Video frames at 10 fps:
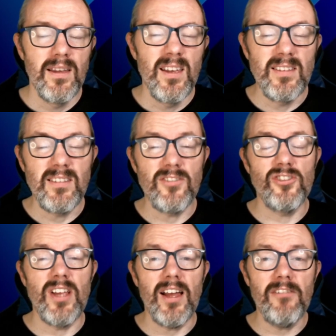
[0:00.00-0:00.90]
is that
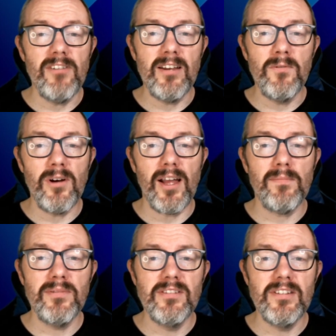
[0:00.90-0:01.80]
sharing what
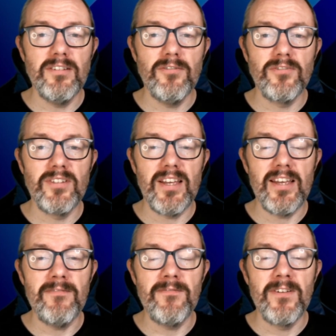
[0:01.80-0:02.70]
happens in your
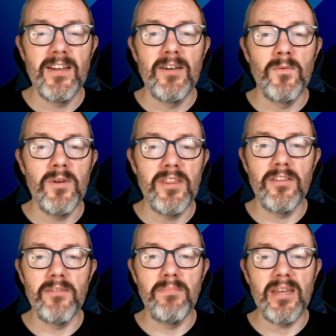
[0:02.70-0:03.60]
save with
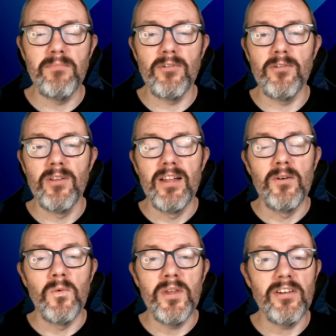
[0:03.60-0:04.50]
other people,
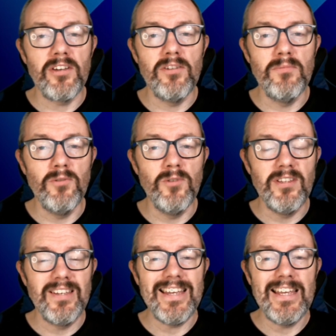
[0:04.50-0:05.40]
with a
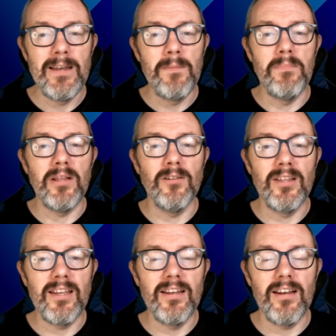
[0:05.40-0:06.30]
community,
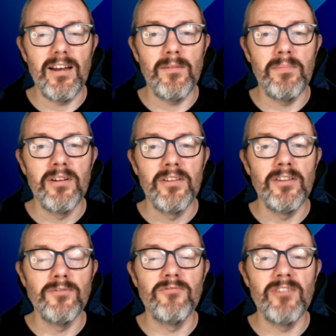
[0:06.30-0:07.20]
building up
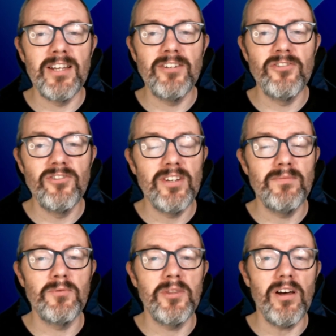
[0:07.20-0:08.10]
those
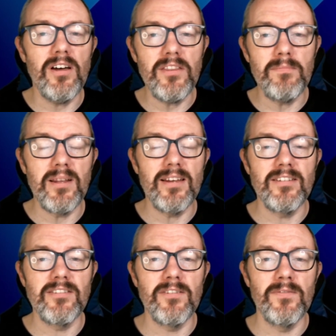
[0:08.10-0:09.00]
relationships with other
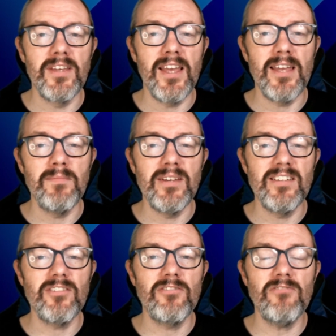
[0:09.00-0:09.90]
players of the game
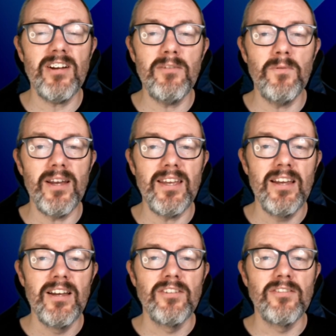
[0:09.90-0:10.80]
is a great way
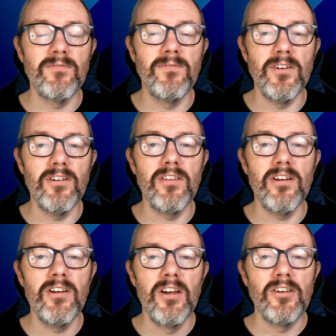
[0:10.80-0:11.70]
to
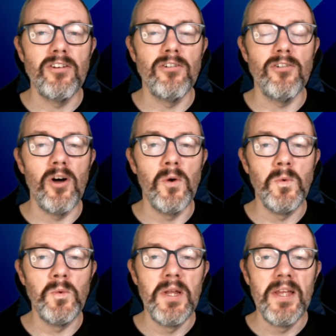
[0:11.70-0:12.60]
further your
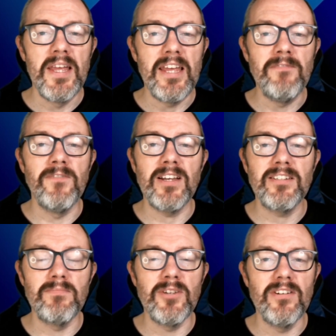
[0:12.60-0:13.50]
own
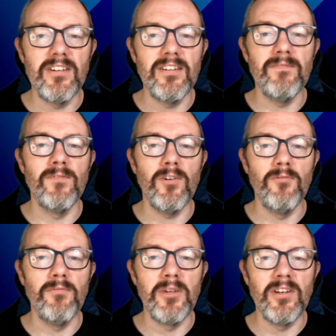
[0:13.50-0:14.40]
investment and
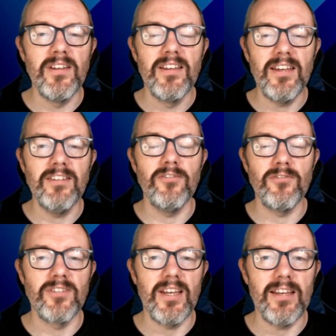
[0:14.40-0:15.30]
involvement in your
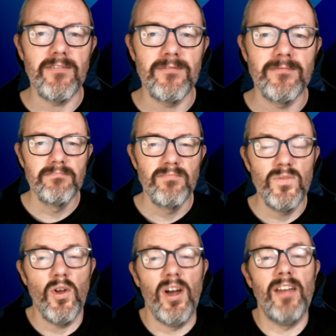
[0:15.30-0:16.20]
save.
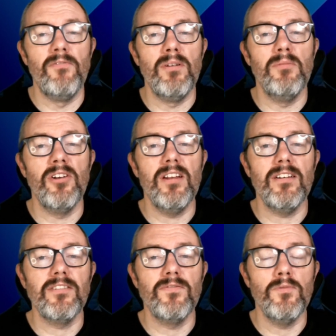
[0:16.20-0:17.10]
Not everybody
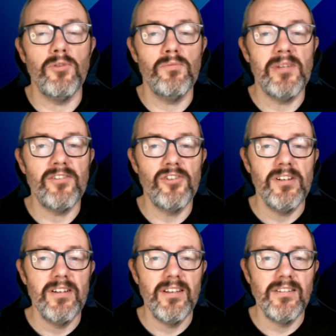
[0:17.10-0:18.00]
likes Football Manager,
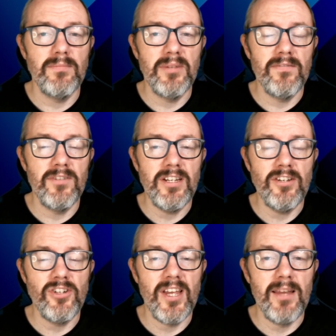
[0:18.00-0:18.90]
it's a bit of a
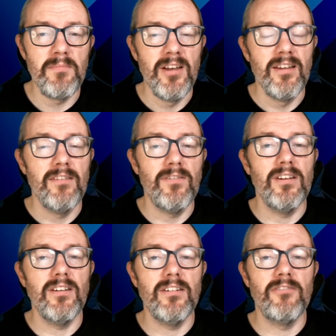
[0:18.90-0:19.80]
niche game. If I
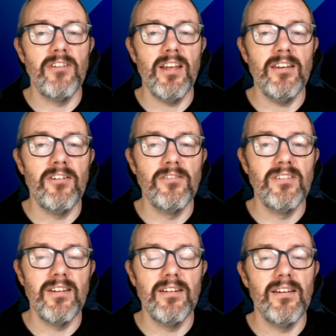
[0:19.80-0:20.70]
didn't create
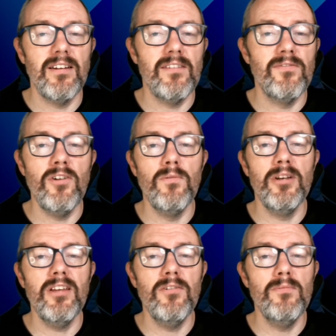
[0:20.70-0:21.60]
content, I'd have
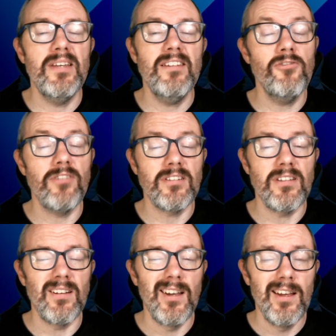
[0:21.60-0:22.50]
nobody who'd be
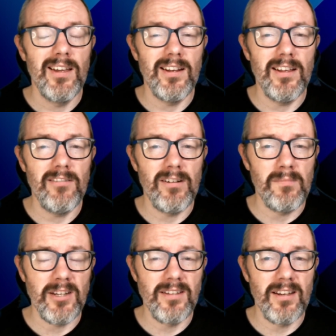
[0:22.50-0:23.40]
interested in hearing
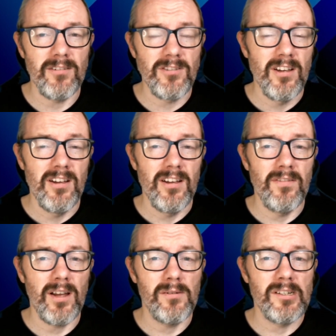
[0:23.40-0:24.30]
my tales of
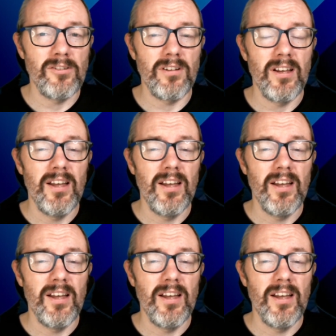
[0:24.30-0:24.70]
how I took